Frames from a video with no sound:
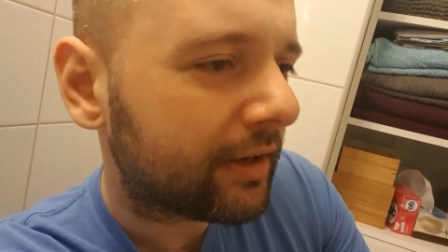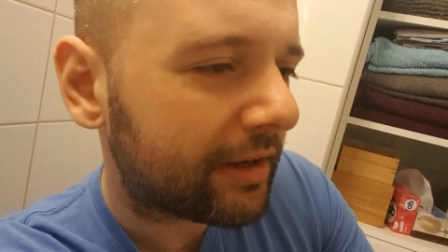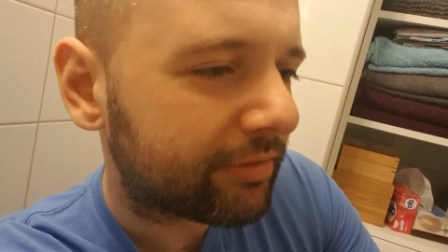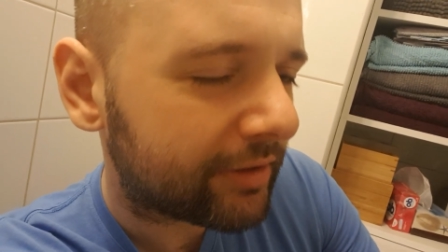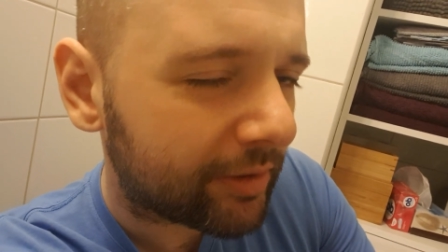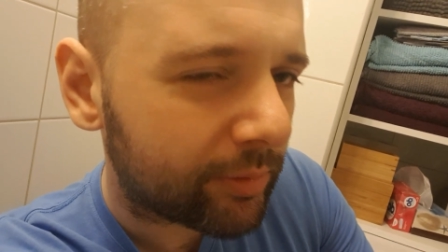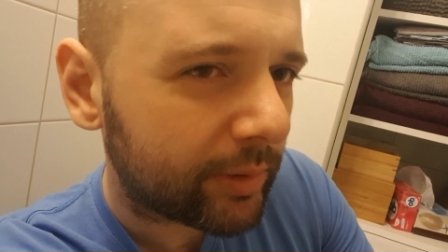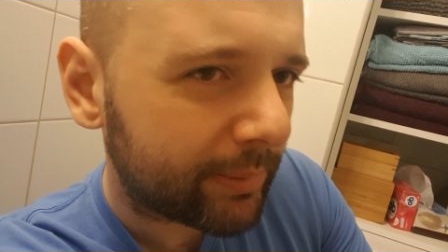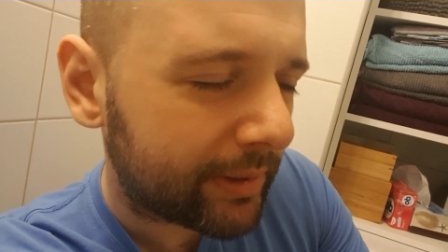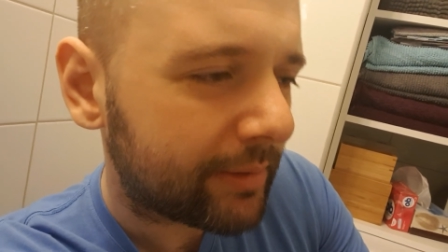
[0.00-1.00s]
if the
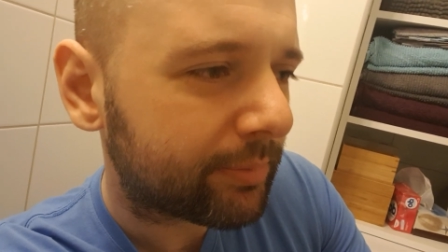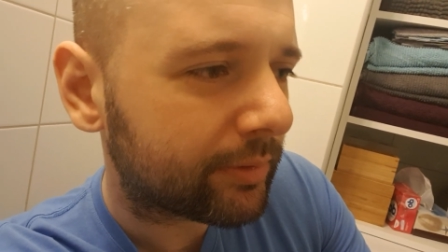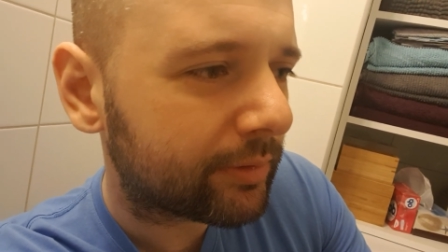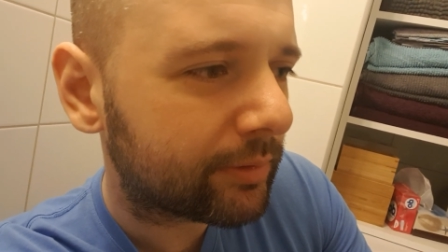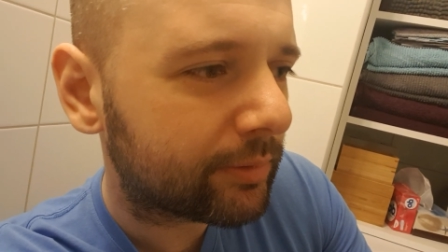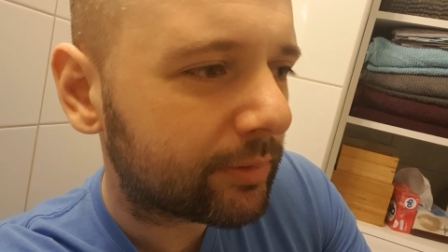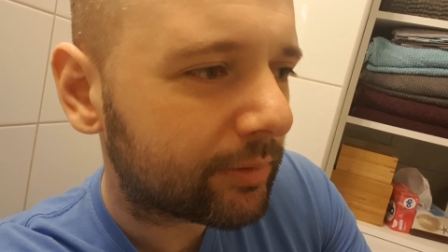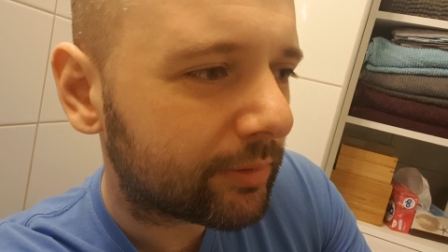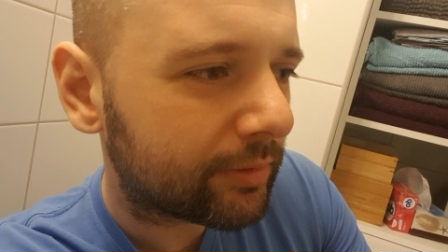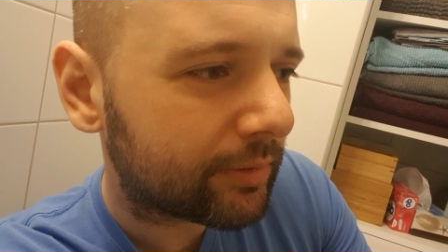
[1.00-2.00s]
only people who
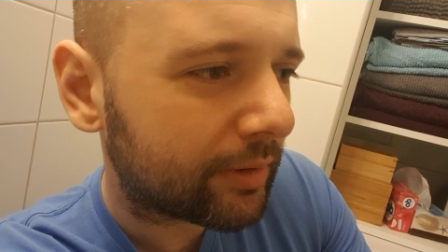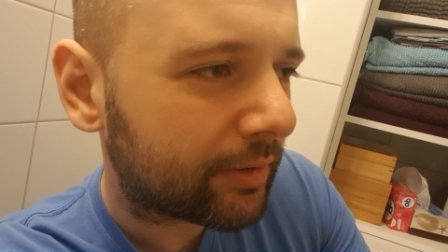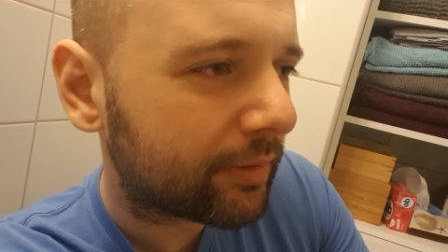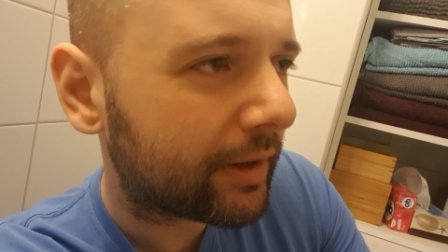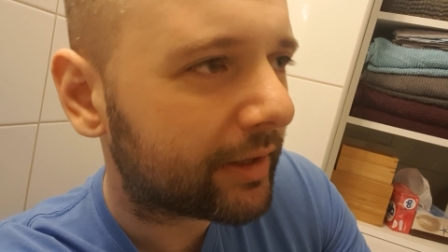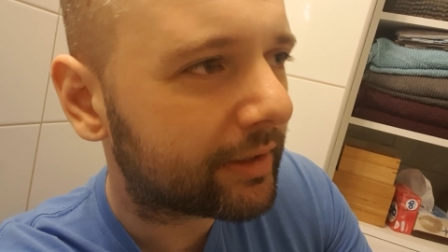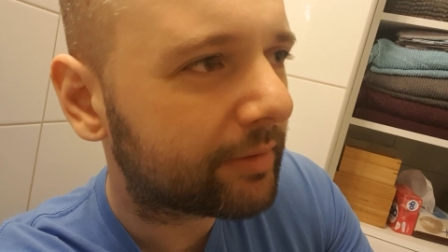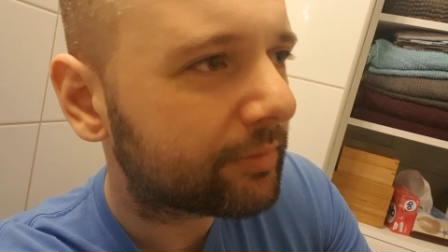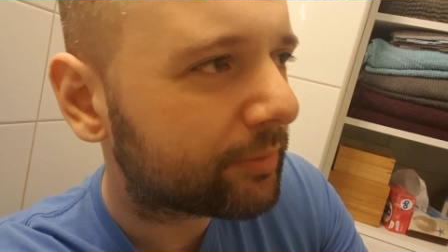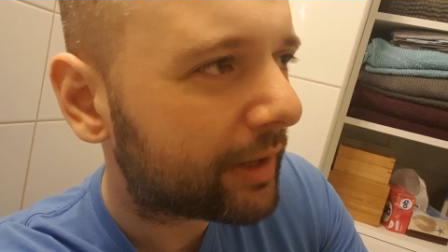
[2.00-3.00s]

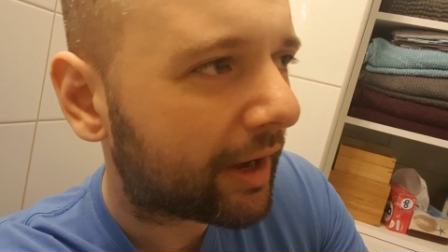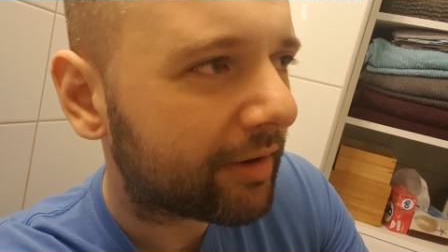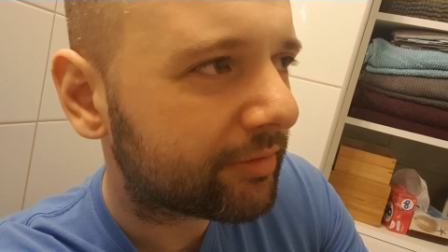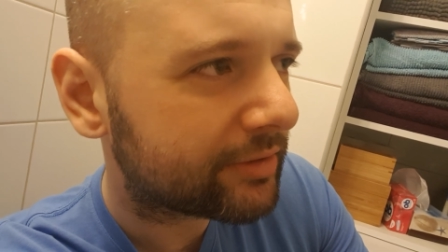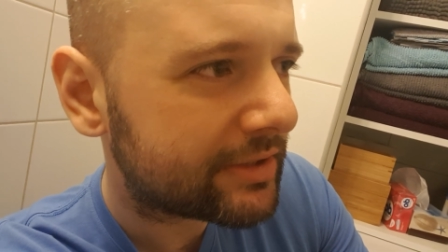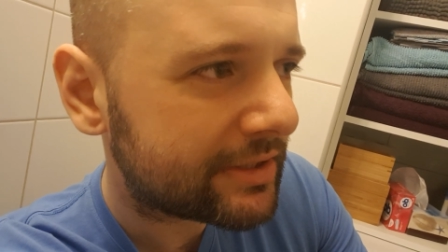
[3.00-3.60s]
we have